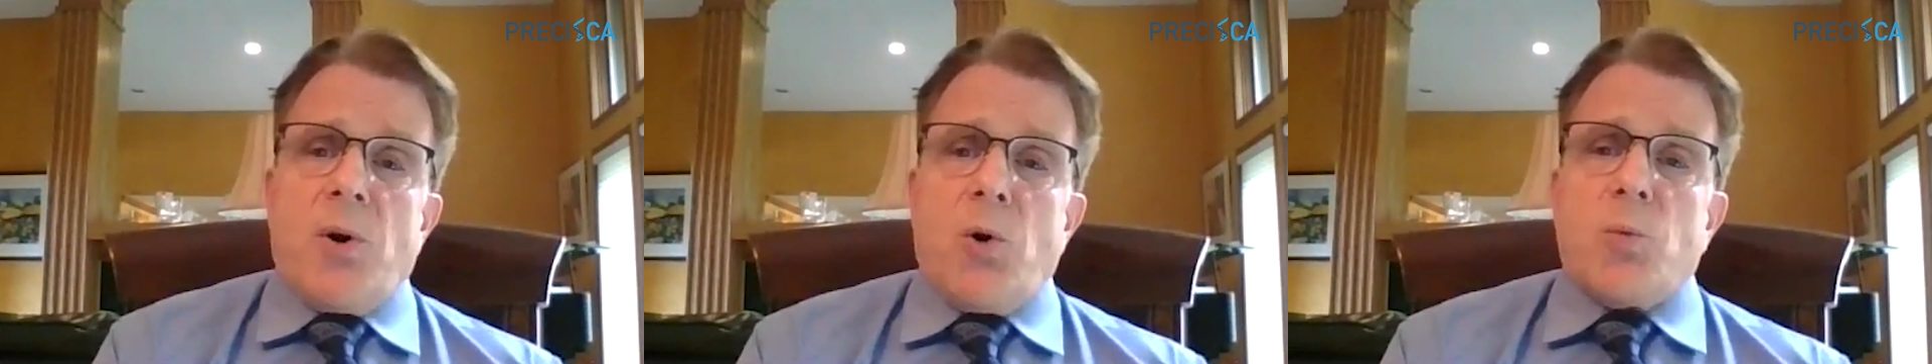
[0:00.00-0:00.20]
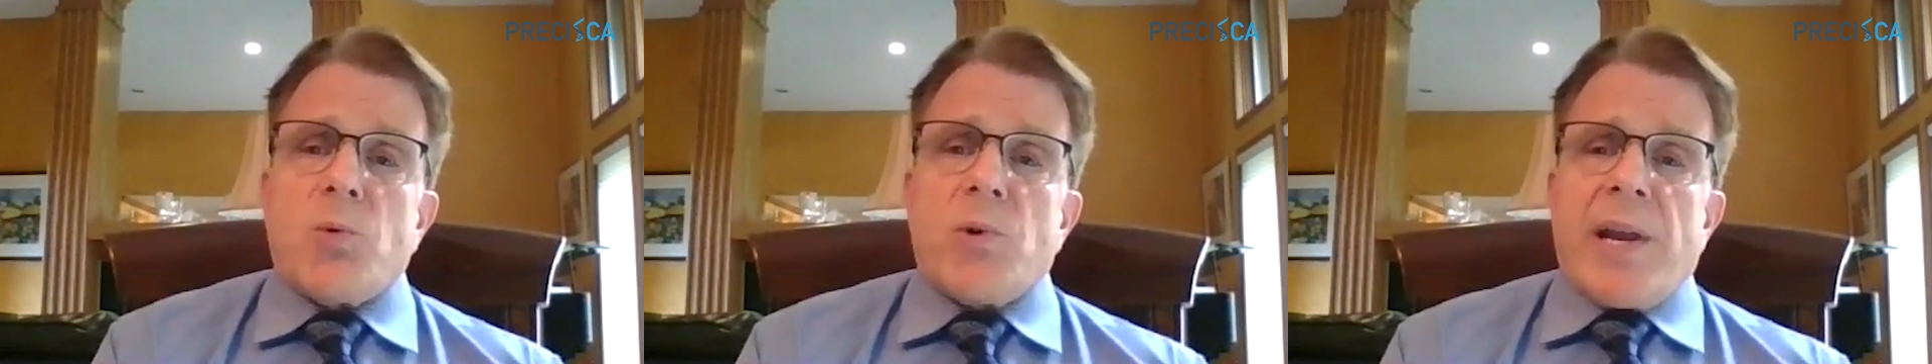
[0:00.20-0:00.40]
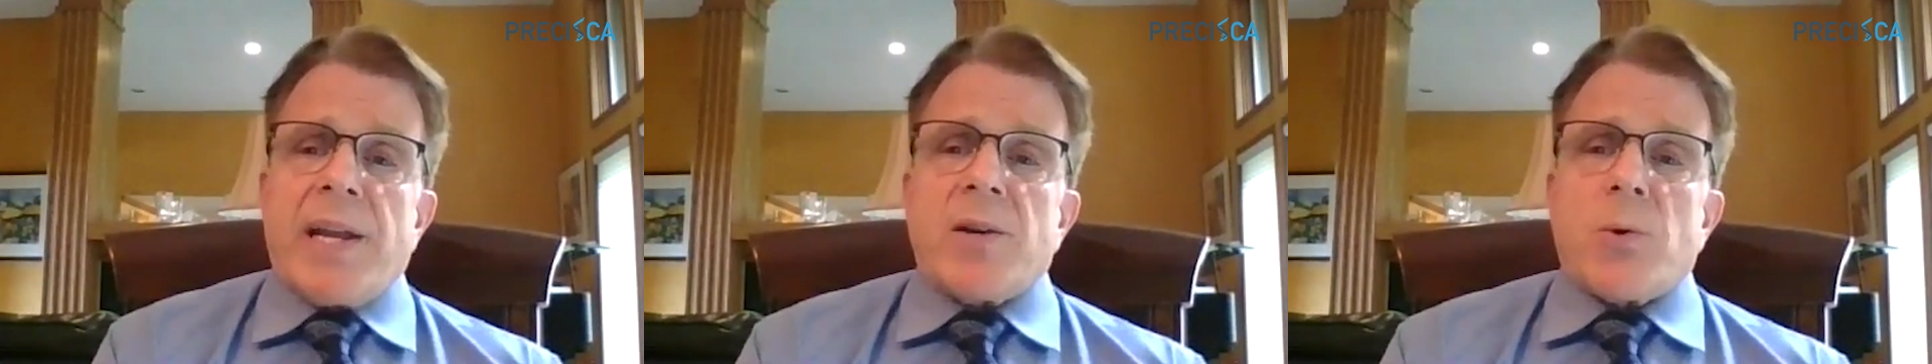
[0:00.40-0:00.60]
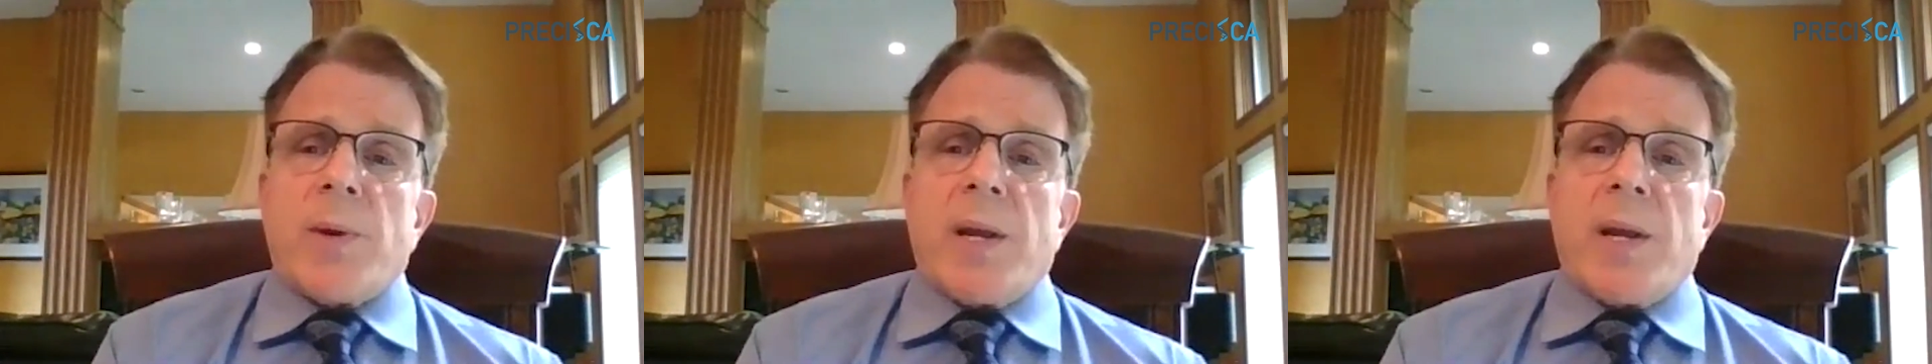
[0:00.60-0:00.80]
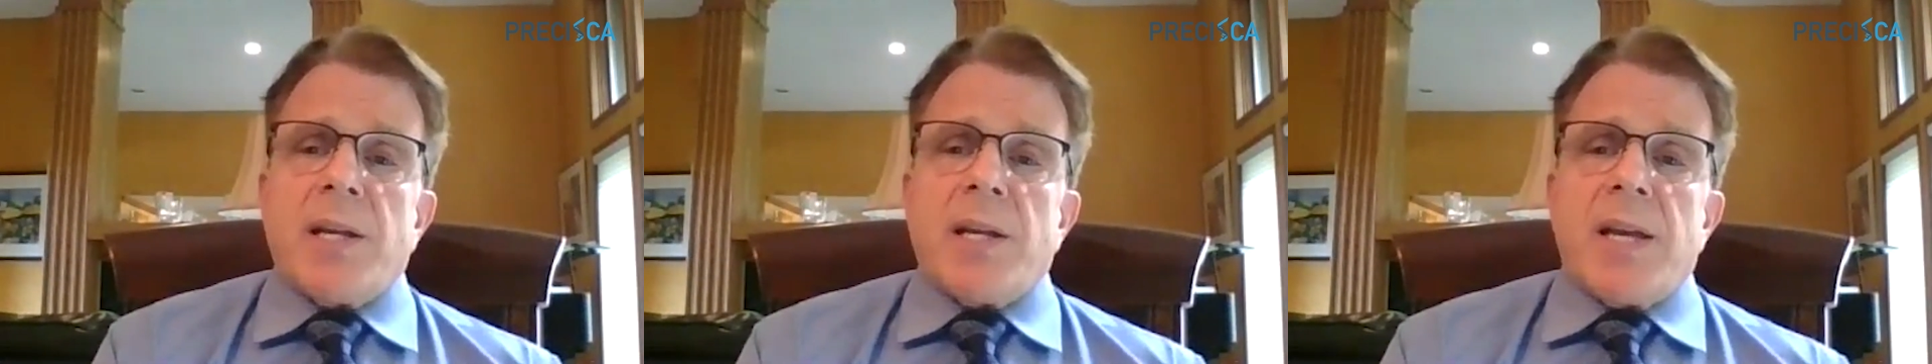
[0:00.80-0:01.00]
whole brain
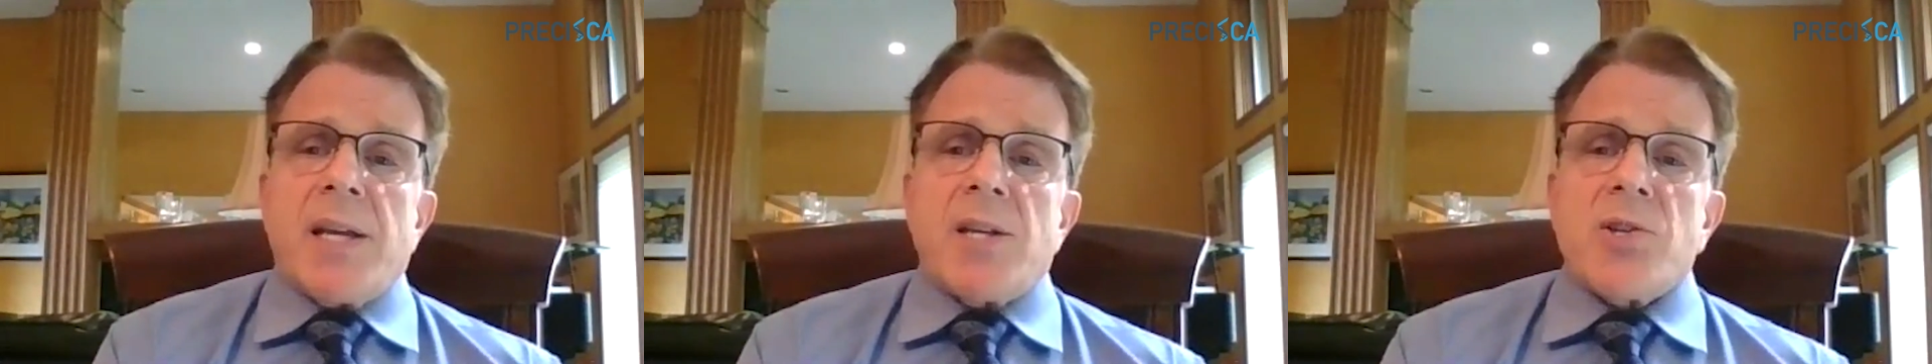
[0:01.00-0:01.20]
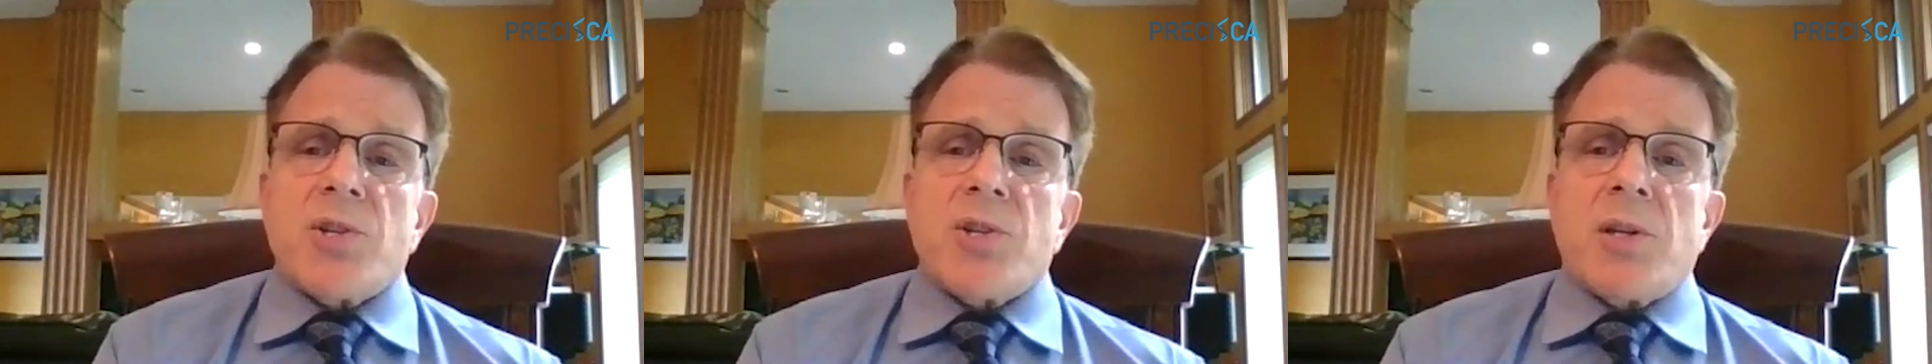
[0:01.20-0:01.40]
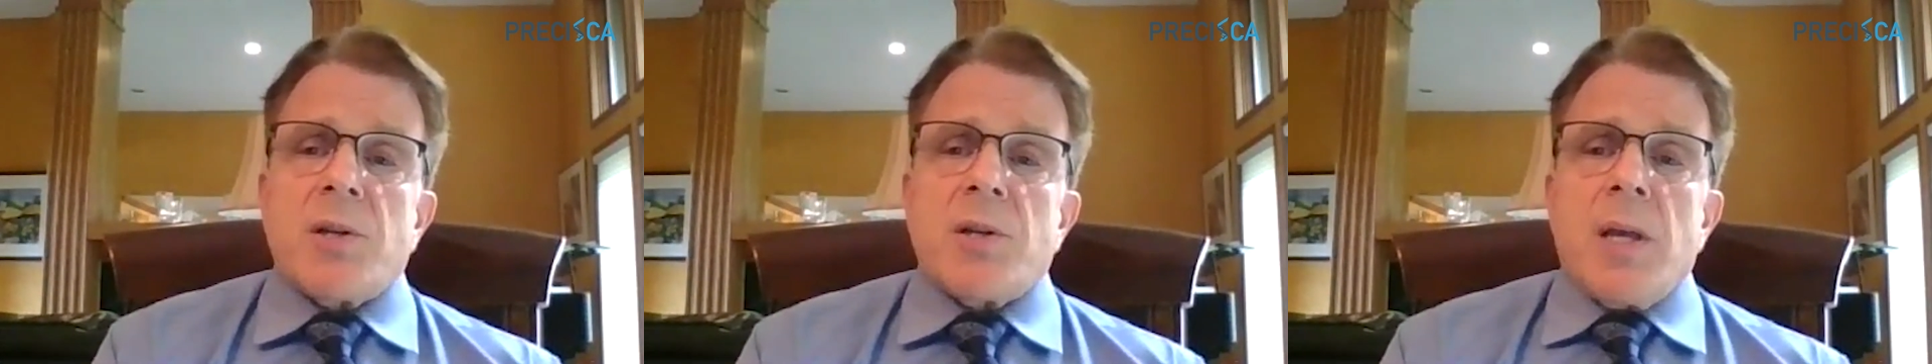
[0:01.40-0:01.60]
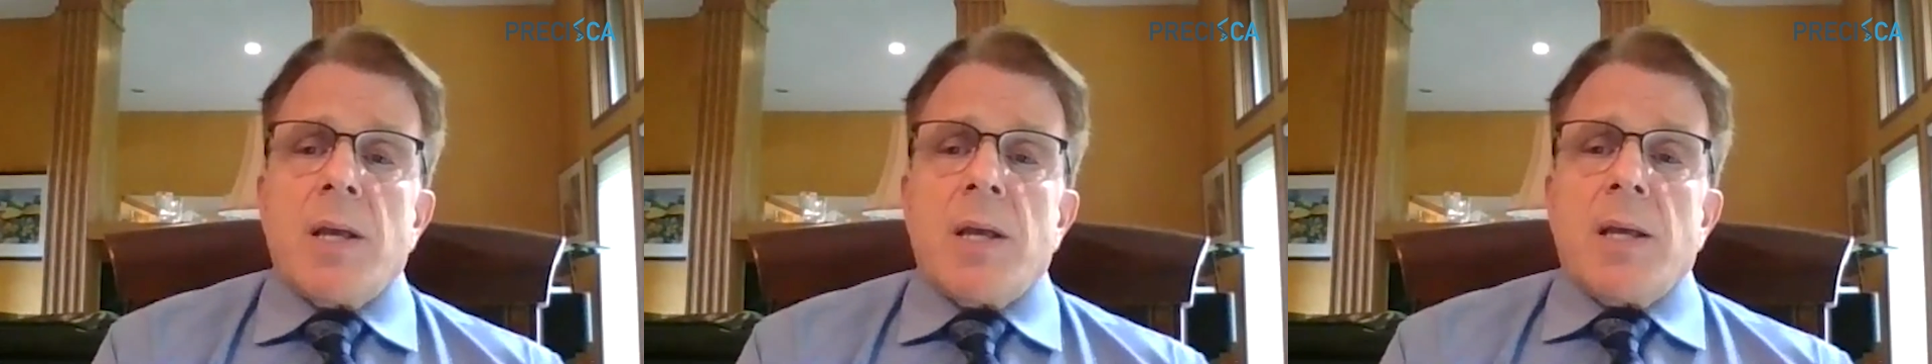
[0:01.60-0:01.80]
irradiation